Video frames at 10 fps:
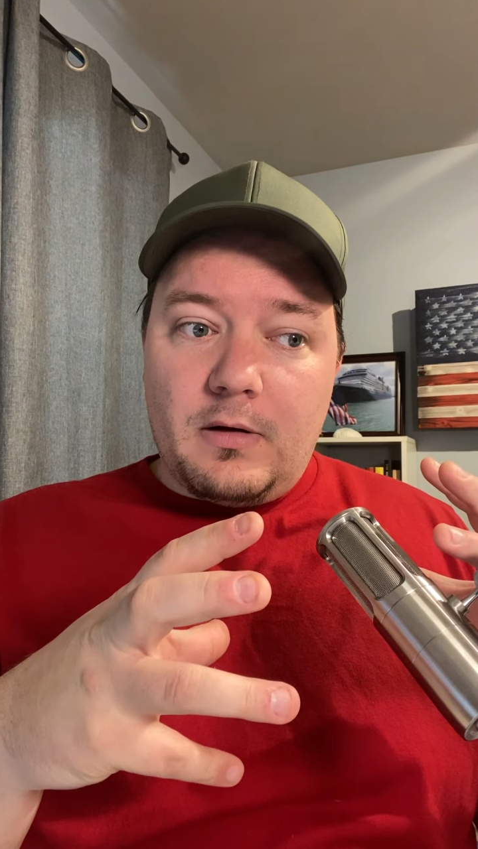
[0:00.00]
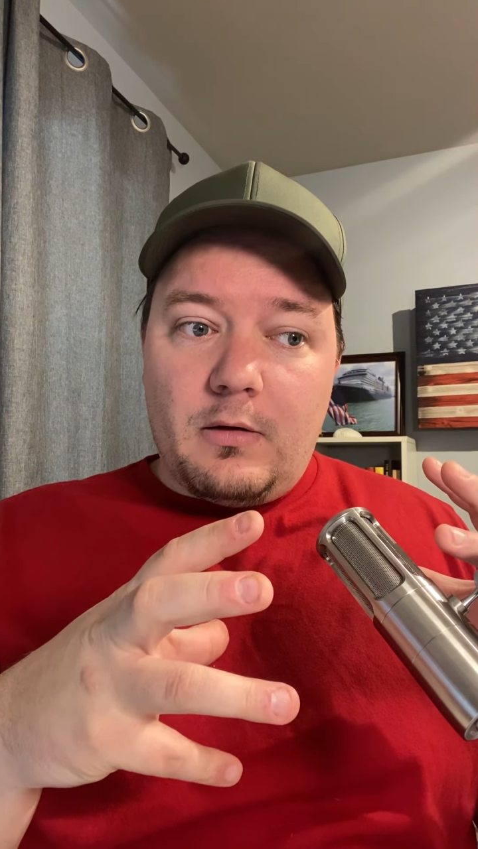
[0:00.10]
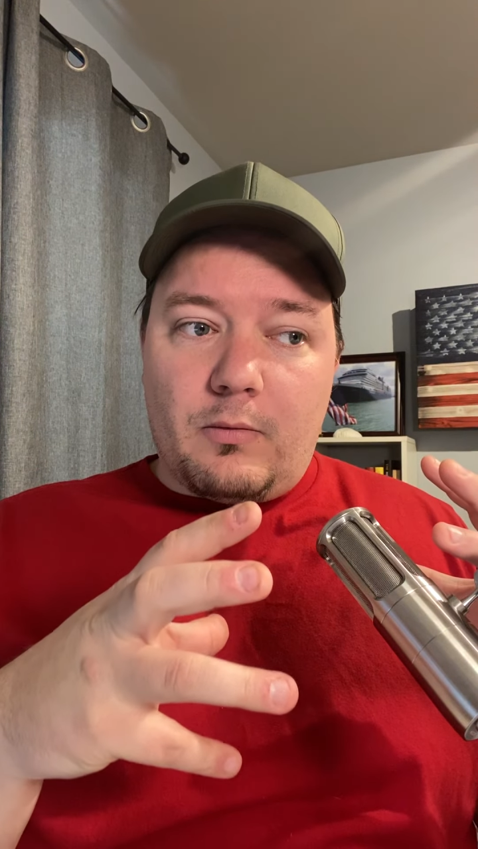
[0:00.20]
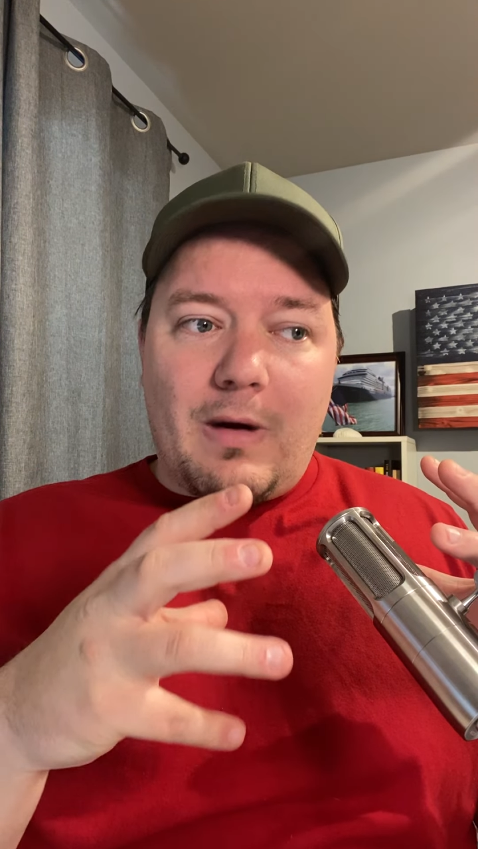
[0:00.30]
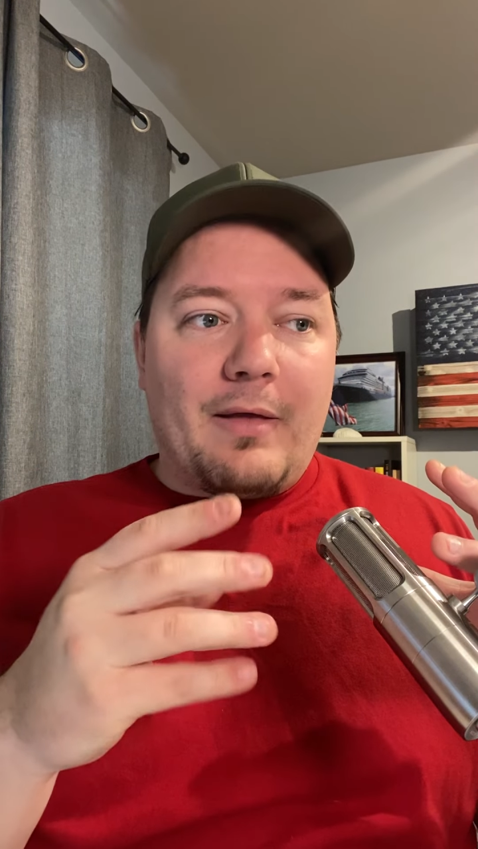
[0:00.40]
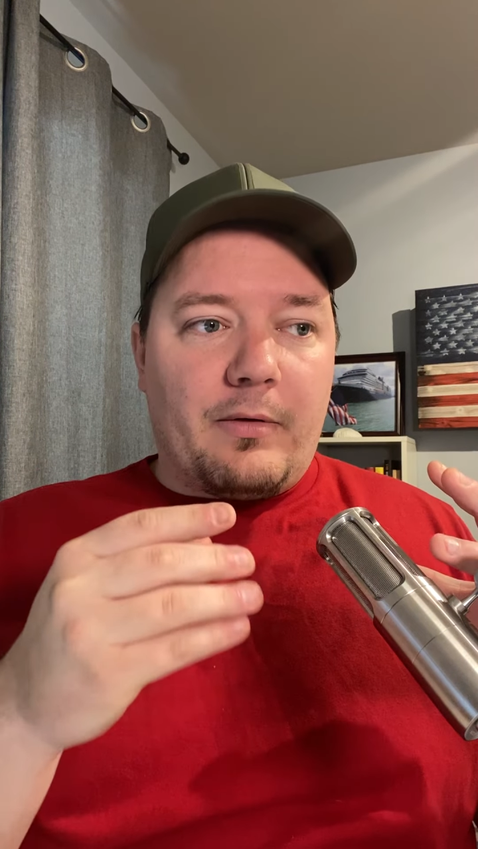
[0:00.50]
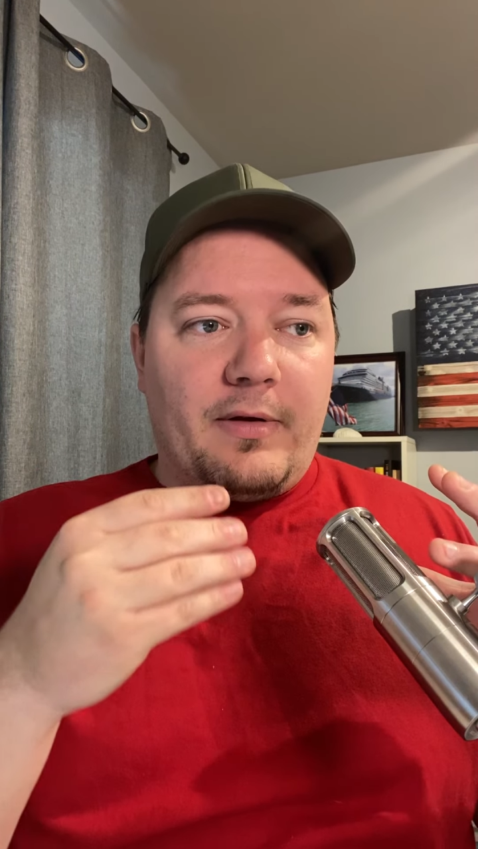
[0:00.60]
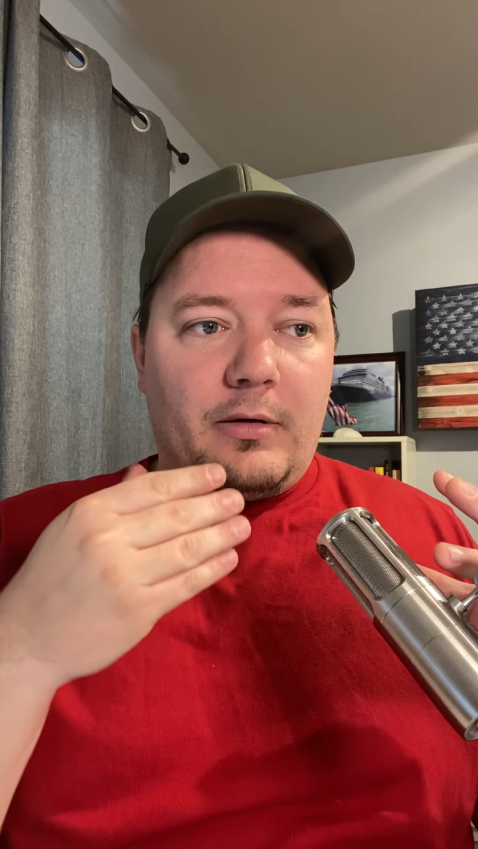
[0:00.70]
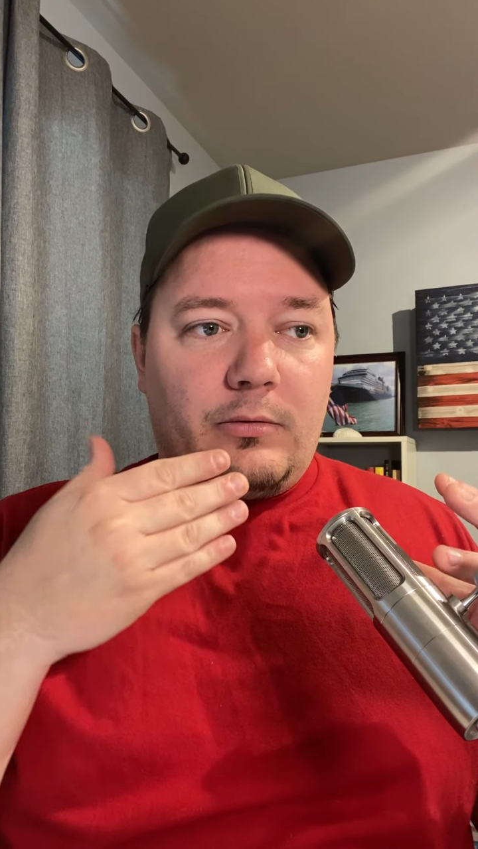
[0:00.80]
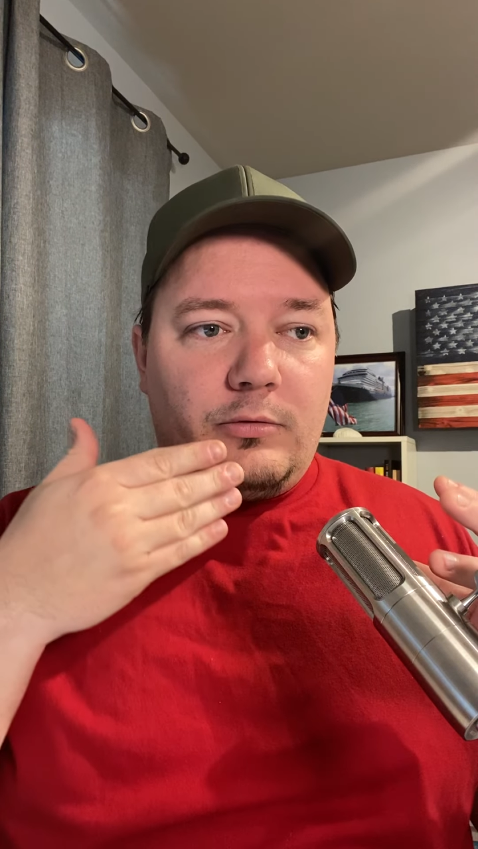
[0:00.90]
rather
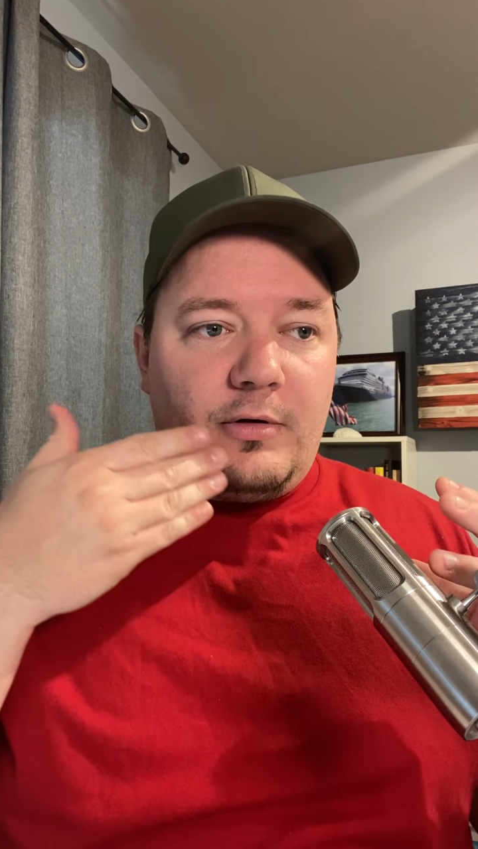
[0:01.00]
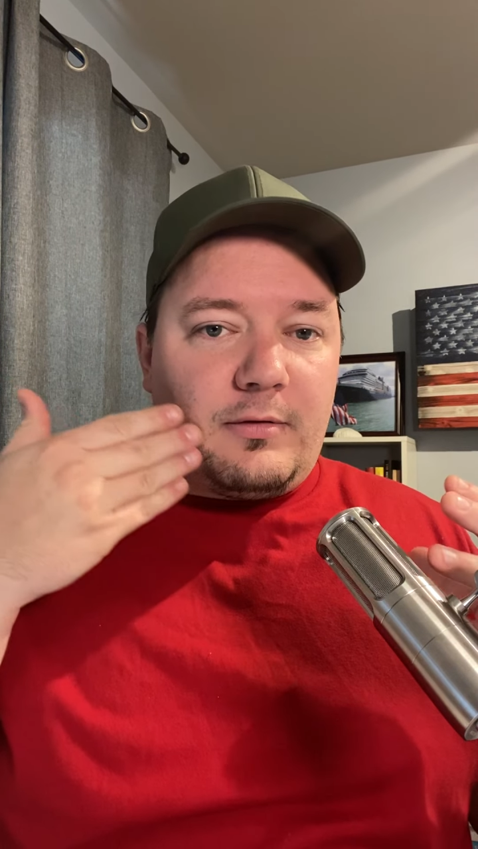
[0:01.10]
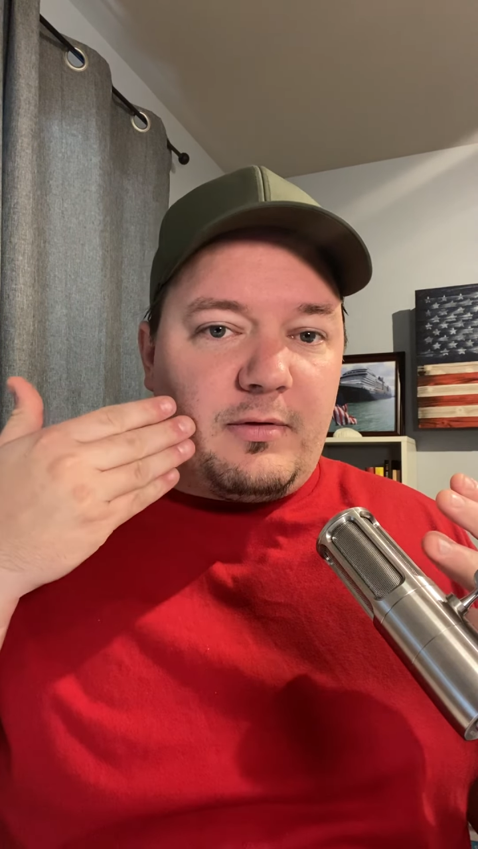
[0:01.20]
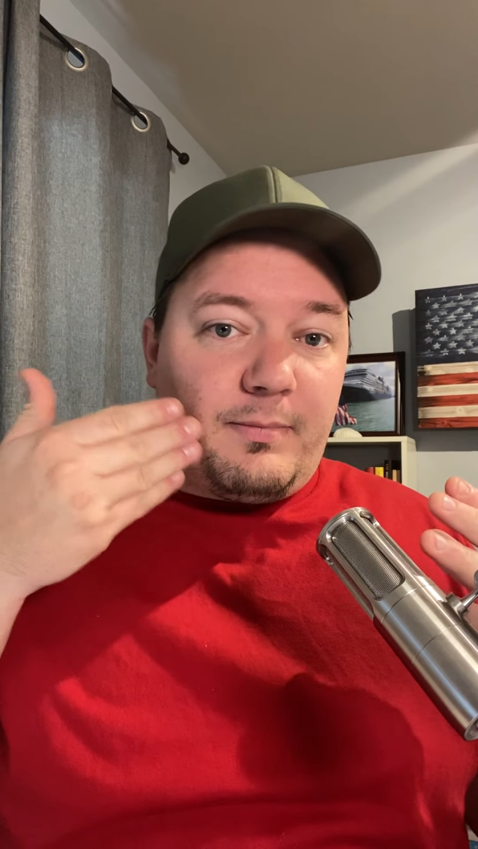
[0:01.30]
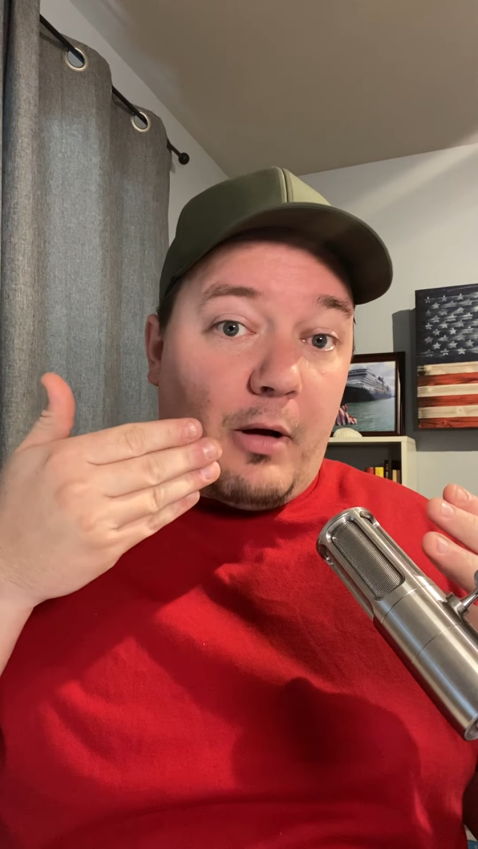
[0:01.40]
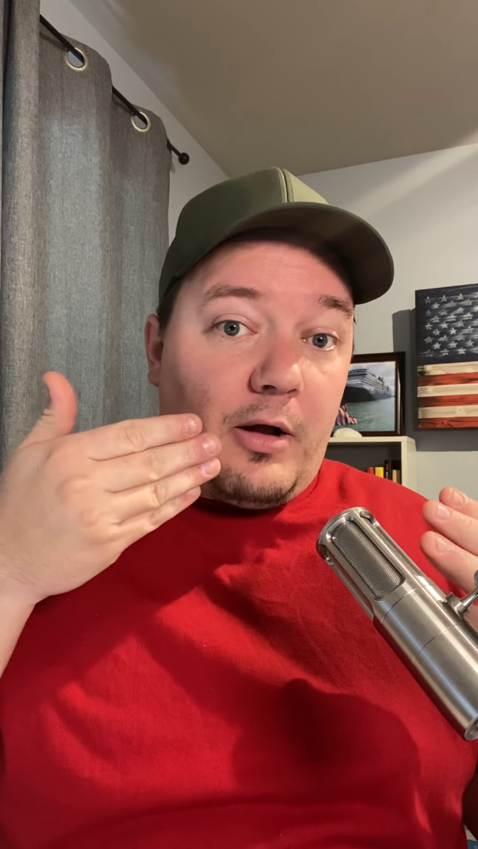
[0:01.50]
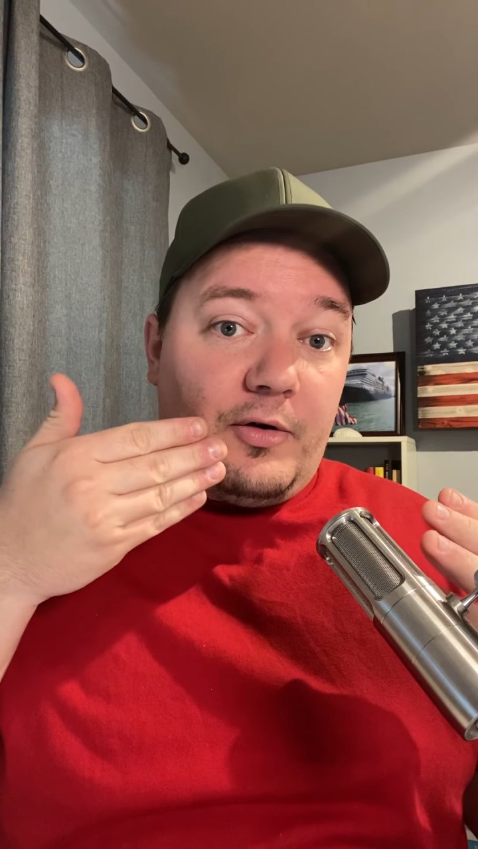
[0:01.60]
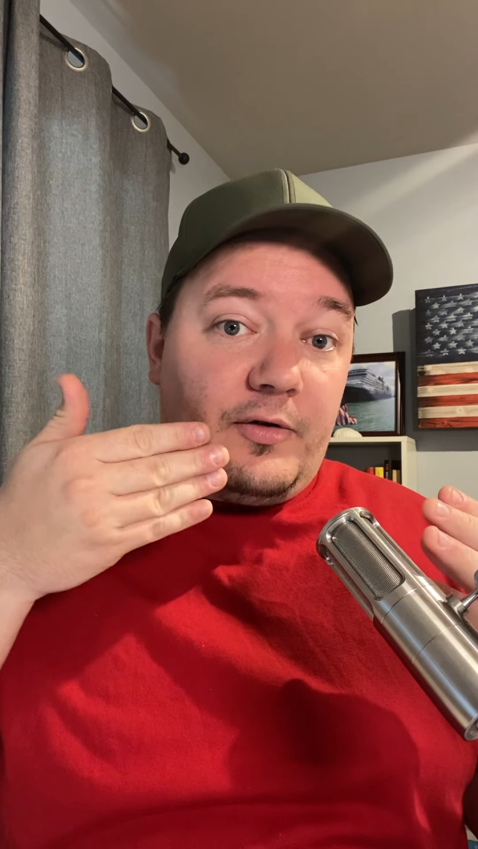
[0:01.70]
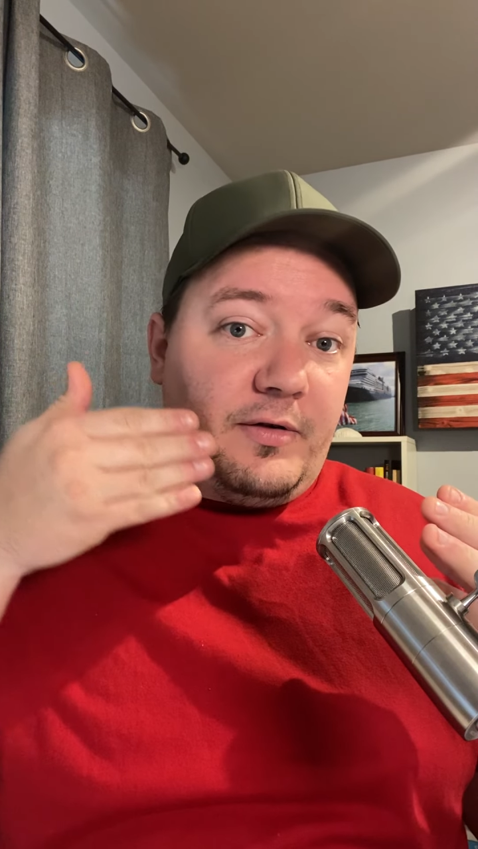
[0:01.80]
than just respond to